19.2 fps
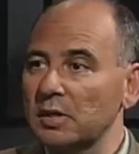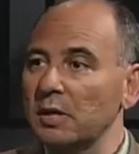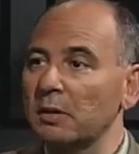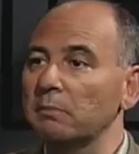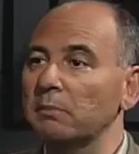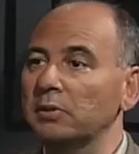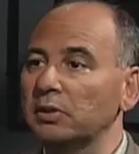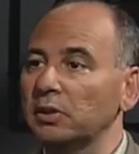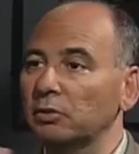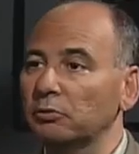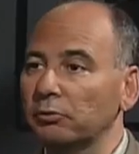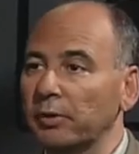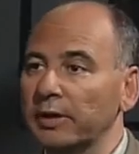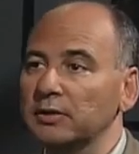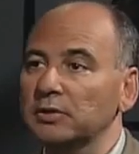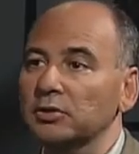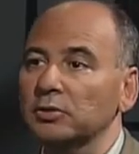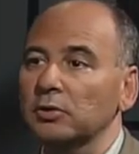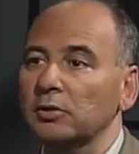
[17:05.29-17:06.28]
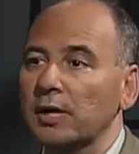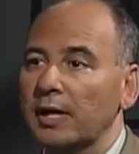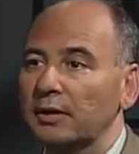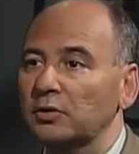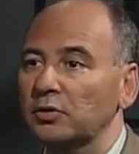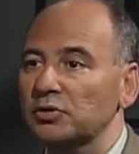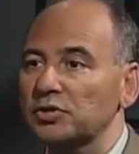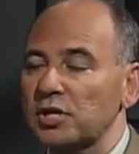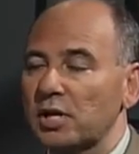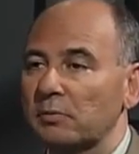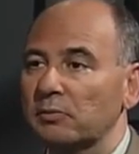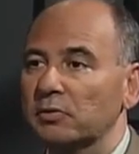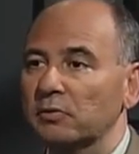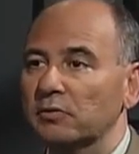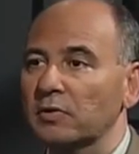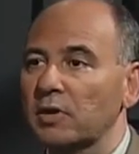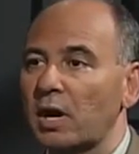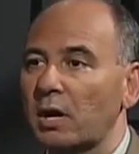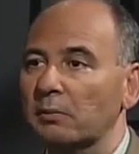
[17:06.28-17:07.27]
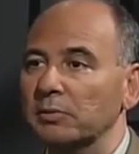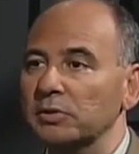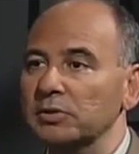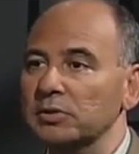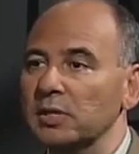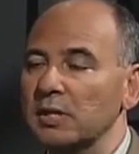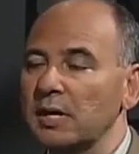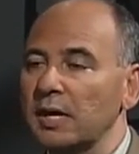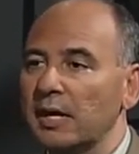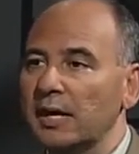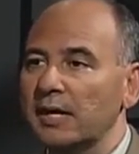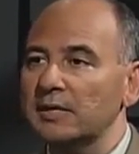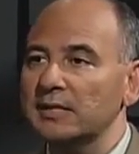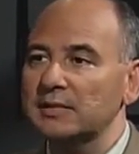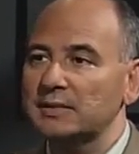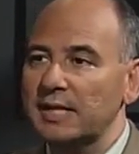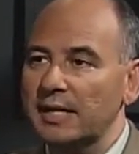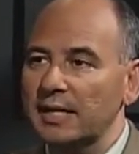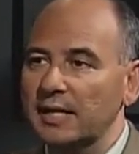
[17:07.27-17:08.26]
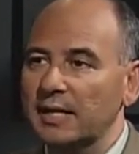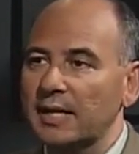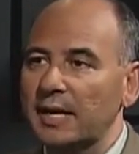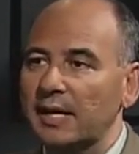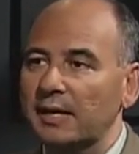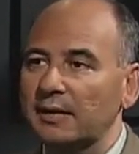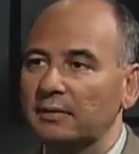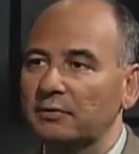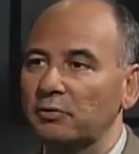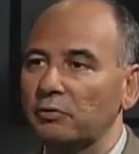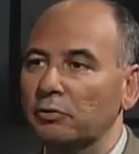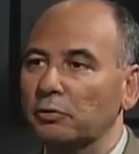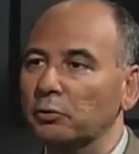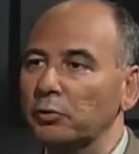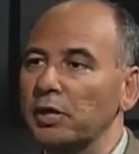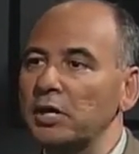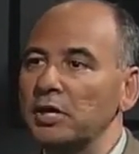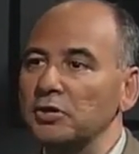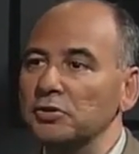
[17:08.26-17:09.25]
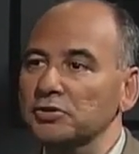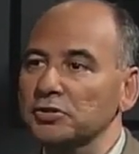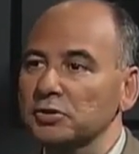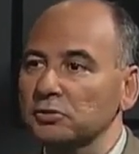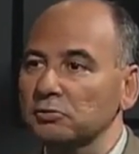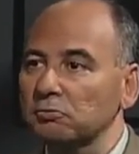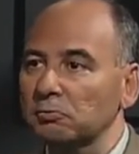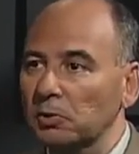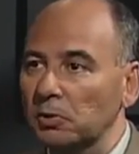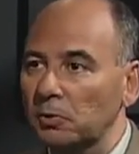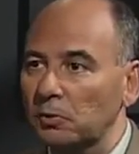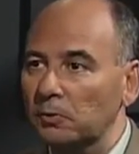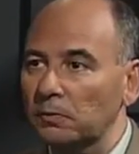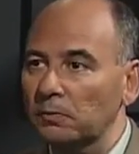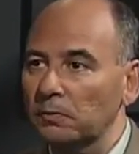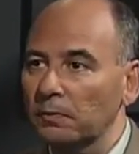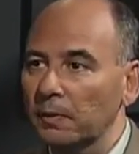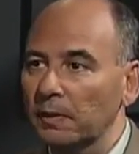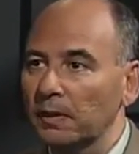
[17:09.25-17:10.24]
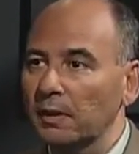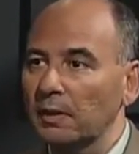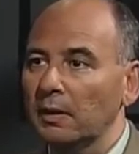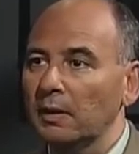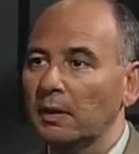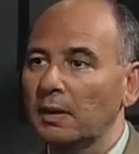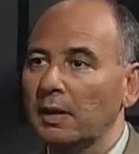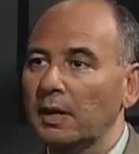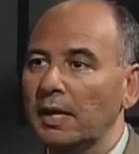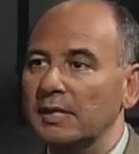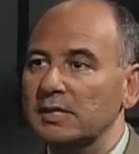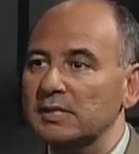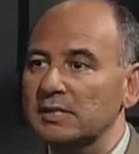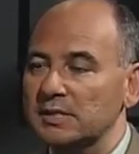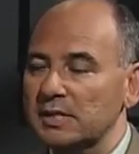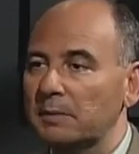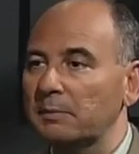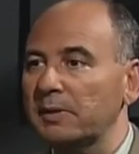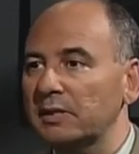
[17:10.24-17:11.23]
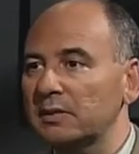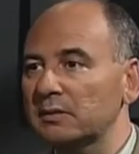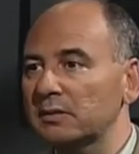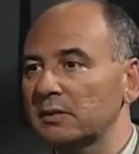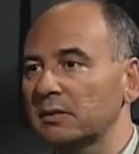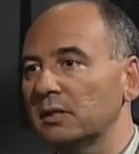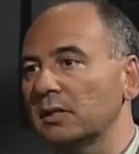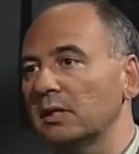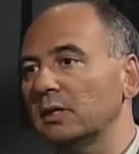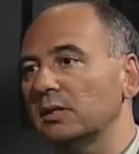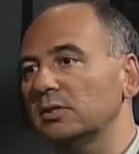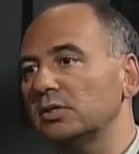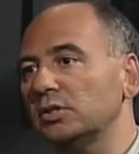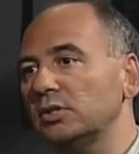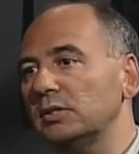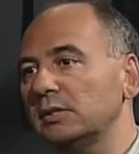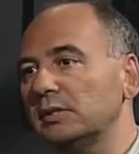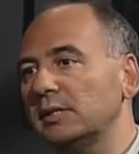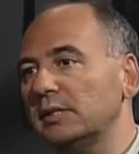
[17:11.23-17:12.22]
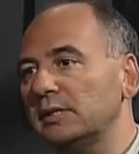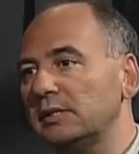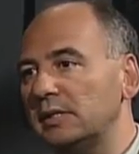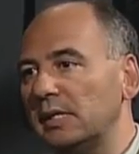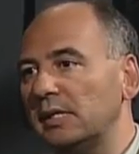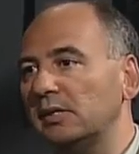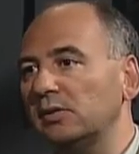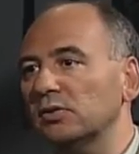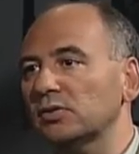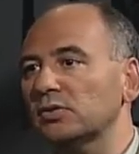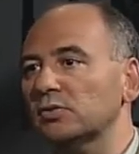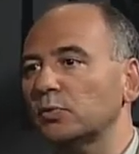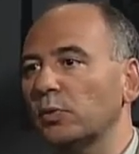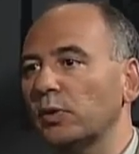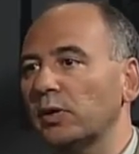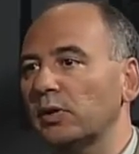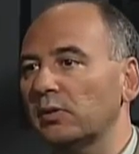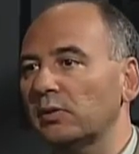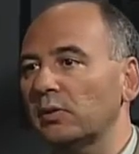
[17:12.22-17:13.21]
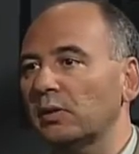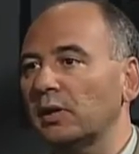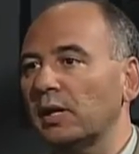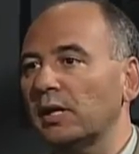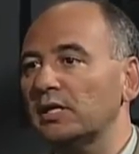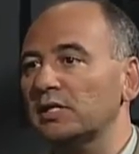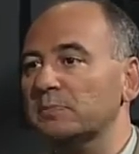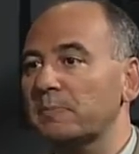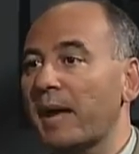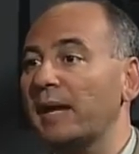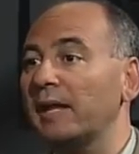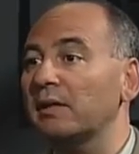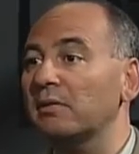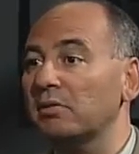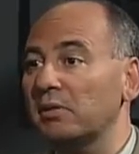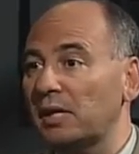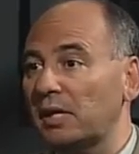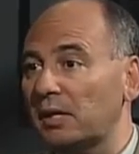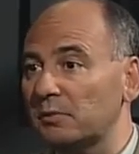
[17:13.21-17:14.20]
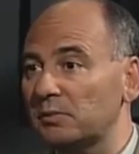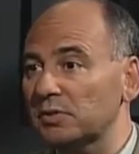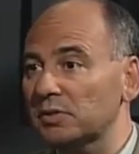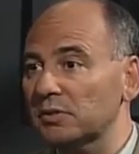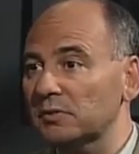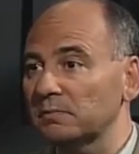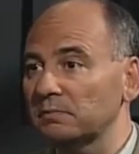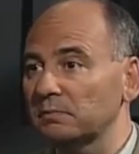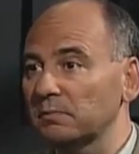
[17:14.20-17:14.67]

but the Greater Orlando Chamber of Commerce, has dedicated 3 years in a row a summit that deals with Hispanic themes.